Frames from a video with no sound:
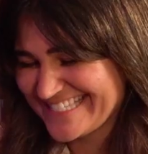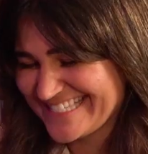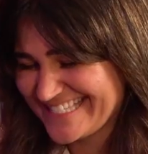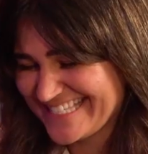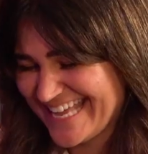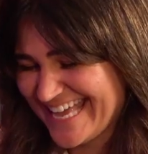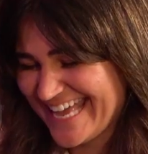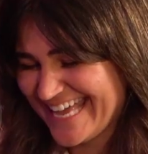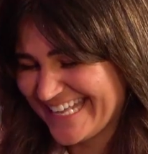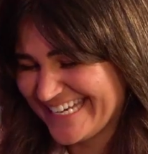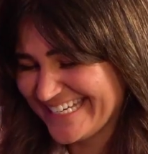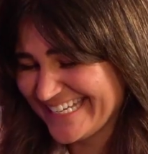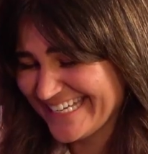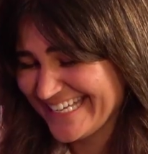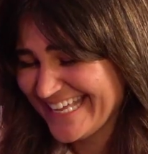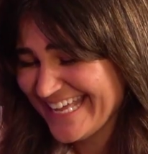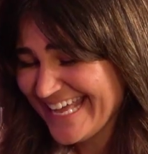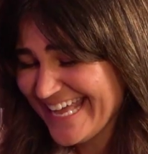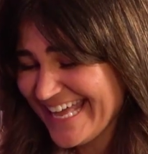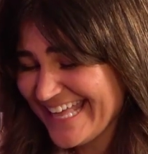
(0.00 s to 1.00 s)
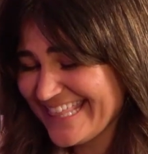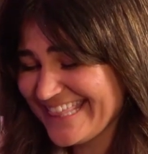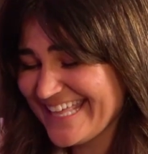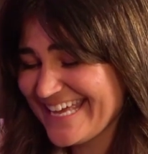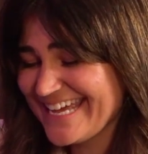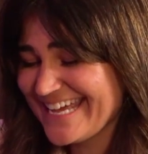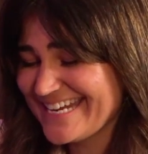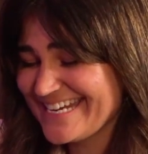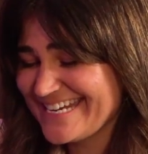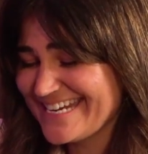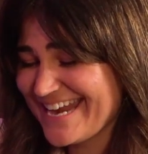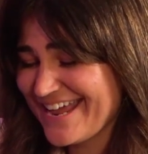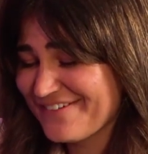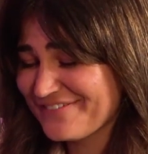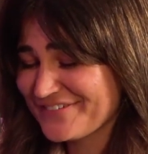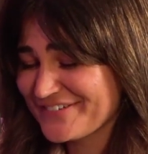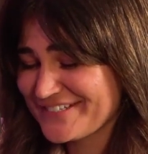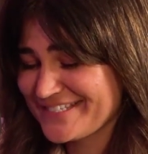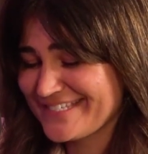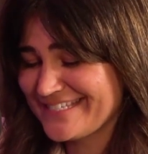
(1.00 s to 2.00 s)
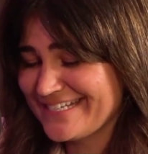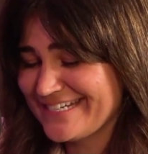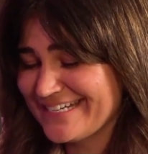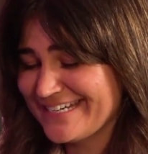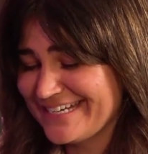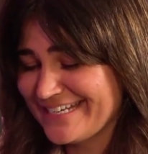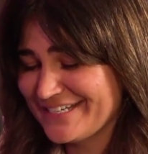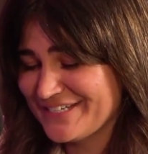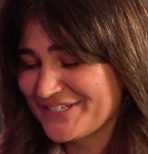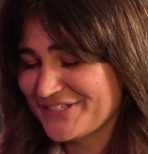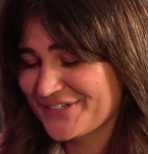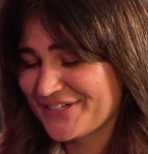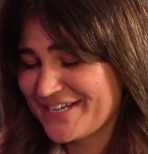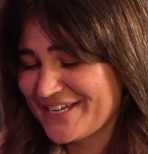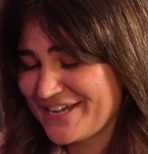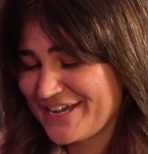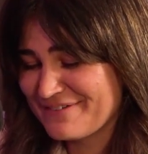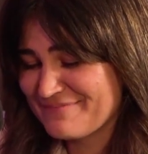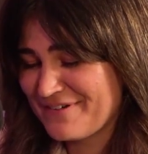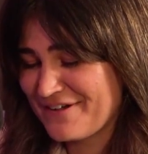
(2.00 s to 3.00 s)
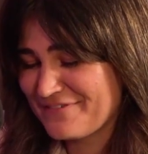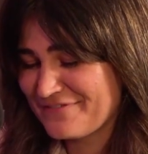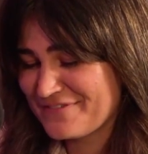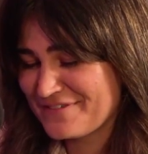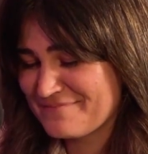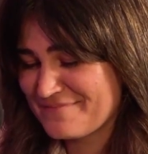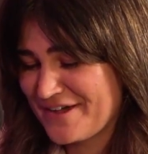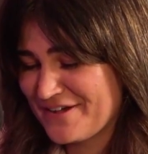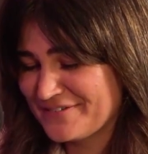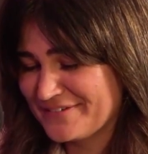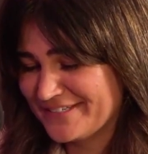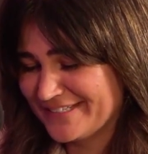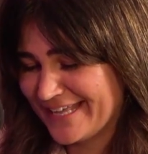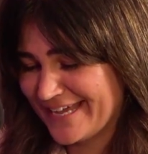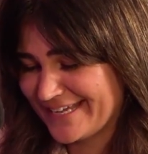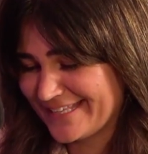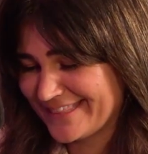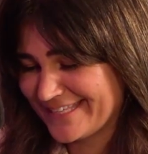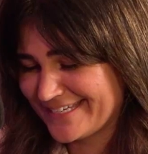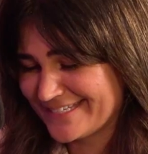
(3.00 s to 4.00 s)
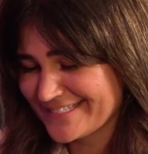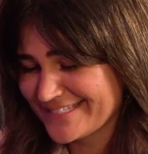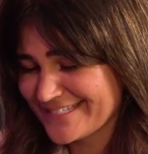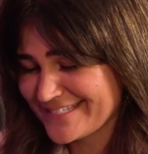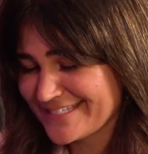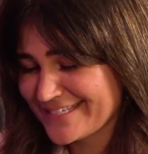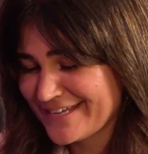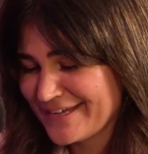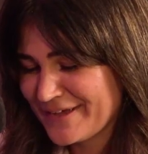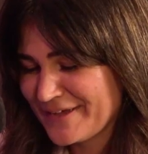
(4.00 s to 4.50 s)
said they had never seen an injury come off the mountain like this.